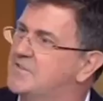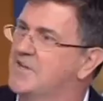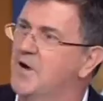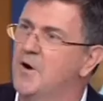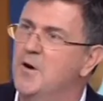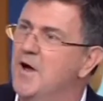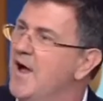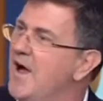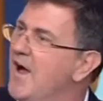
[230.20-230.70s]

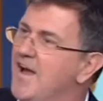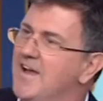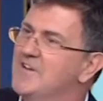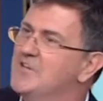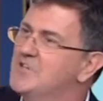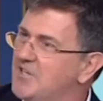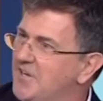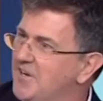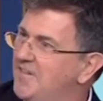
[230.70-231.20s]
So
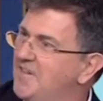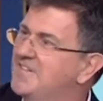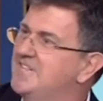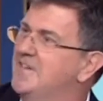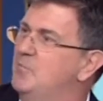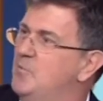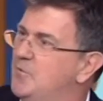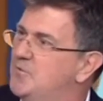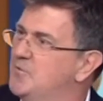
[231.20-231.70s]
Shelley thinks
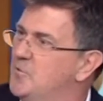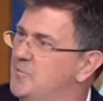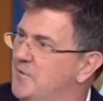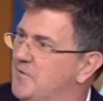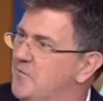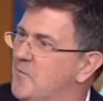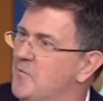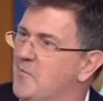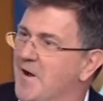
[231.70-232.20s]
he will do a bit
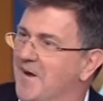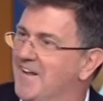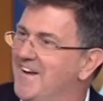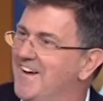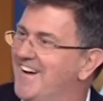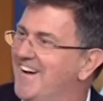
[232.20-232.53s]
of a runner.